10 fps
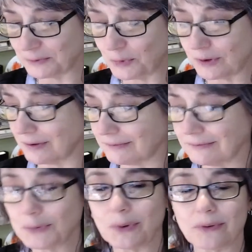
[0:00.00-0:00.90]
will,
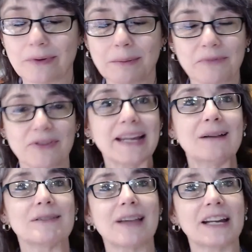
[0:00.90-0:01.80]
will um, think
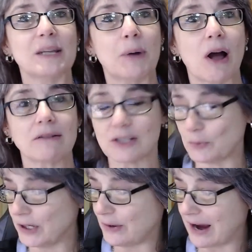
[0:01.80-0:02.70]
outside of the box when you